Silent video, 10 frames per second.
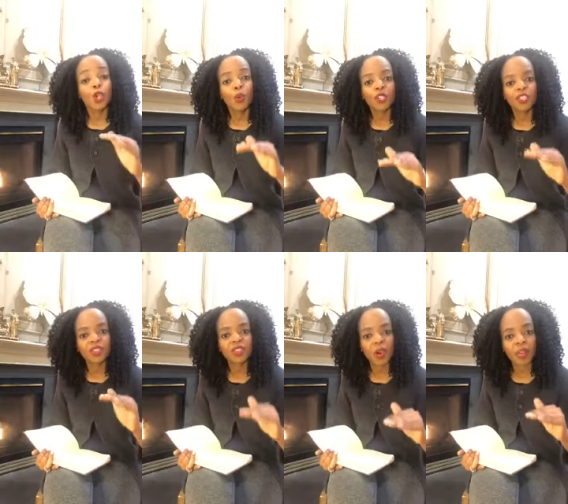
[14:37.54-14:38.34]
you were
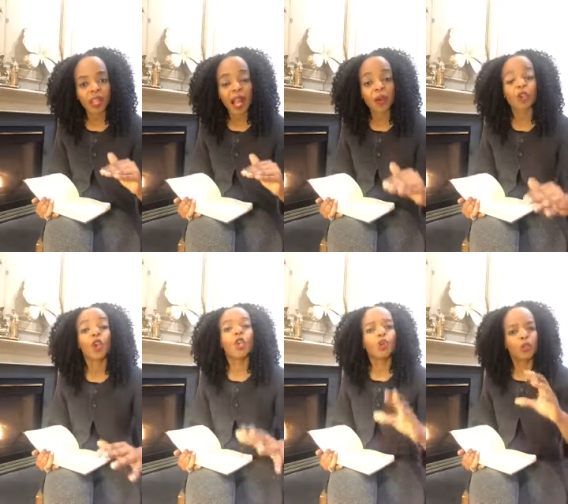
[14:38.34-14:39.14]
just starting out,
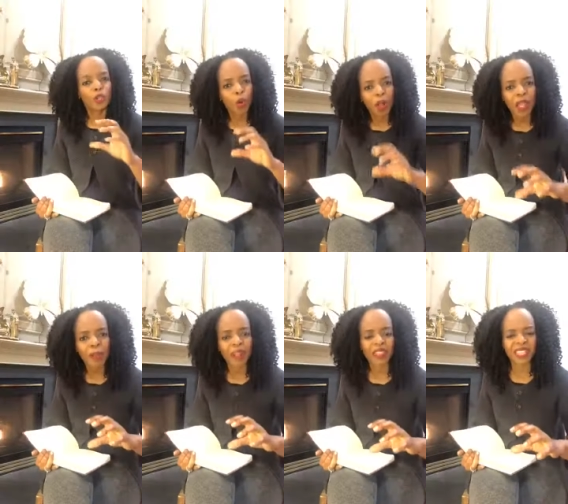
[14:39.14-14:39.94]
you were talking
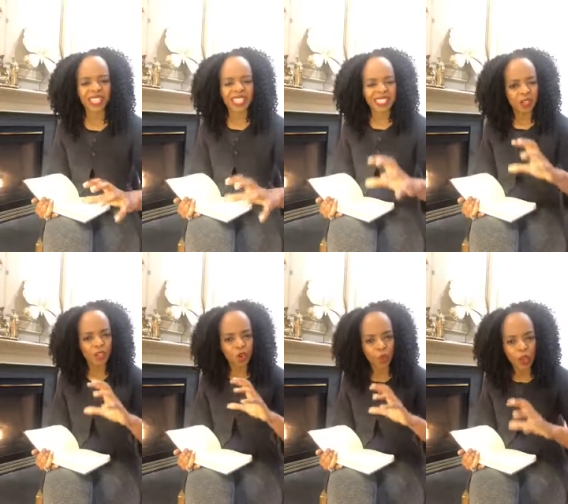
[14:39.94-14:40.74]
about these things and
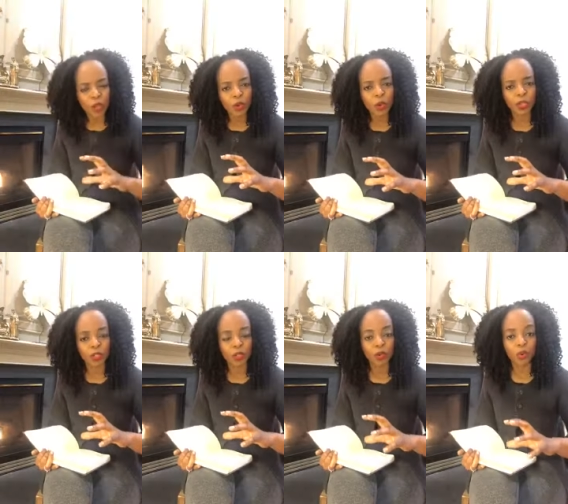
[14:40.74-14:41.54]
you know what you're going
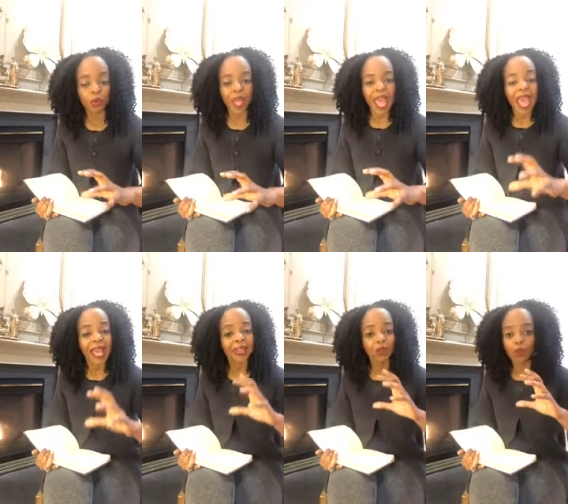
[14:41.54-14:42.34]
to do.
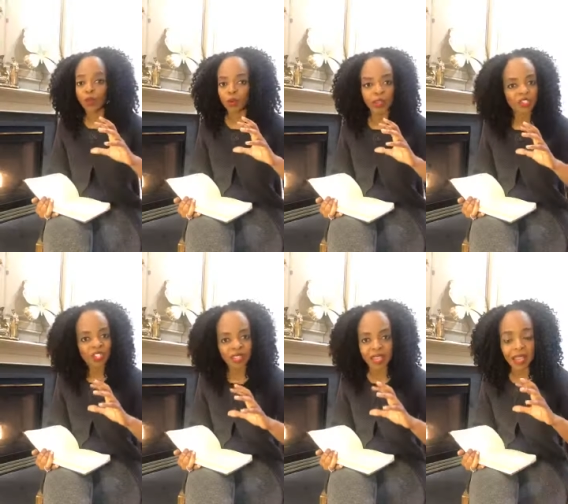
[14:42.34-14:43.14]
And you know,
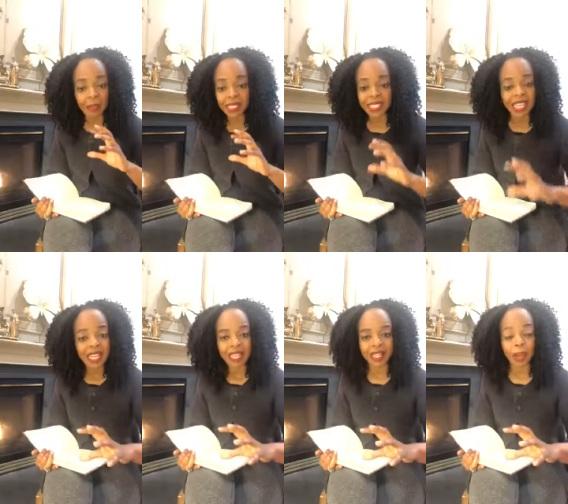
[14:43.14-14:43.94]
she's saying, I'm
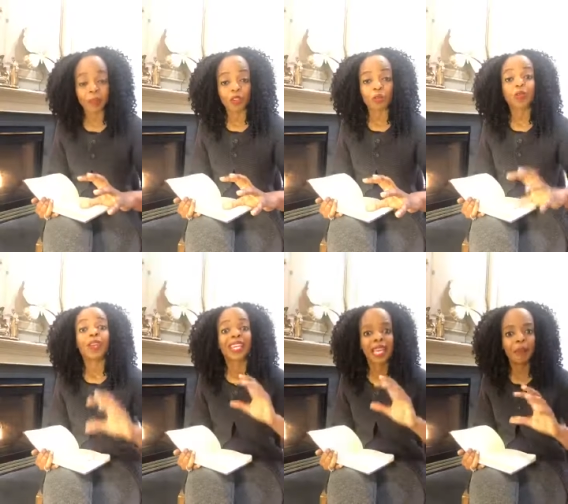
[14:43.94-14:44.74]
seeing it coming
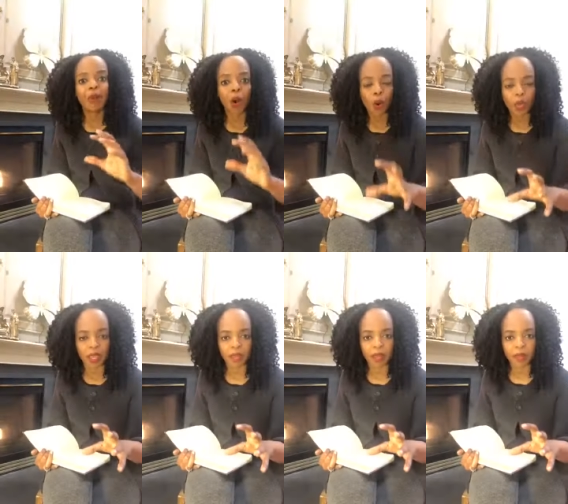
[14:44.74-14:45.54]
through, keep
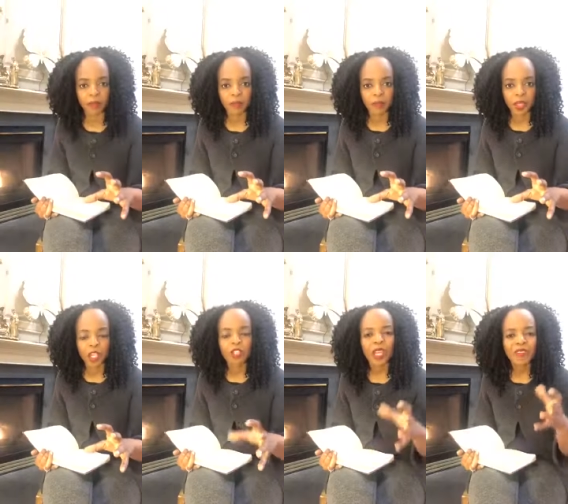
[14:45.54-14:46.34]
going.
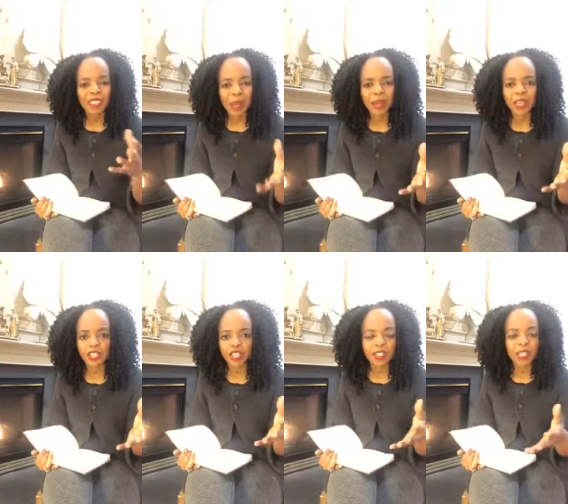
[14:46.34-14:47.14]
So if somebody
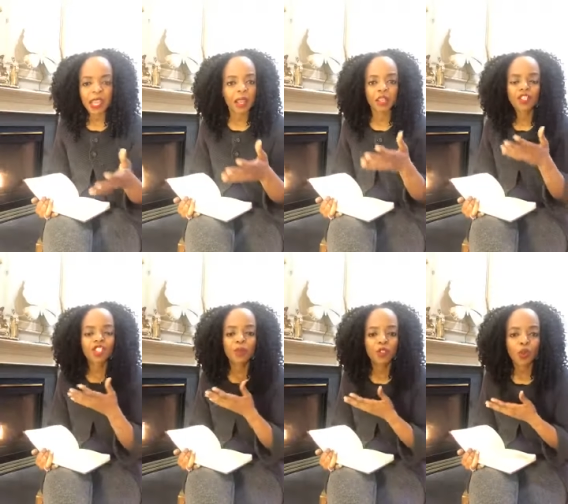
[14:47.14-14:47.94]
can just say,
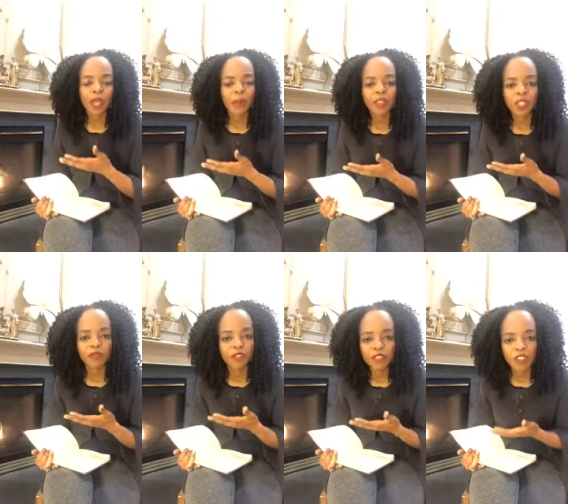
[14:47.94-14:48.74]
she's been talking about this
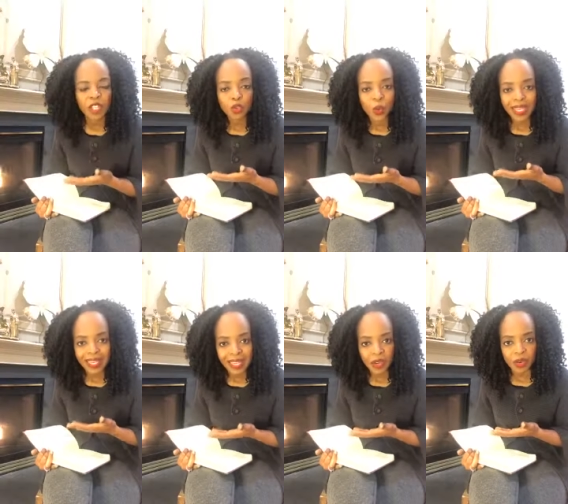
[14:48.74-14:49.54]
for 15, 20
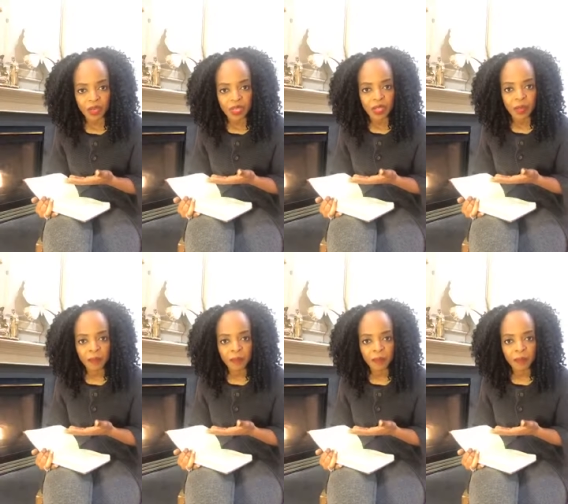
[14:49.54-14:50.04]
years,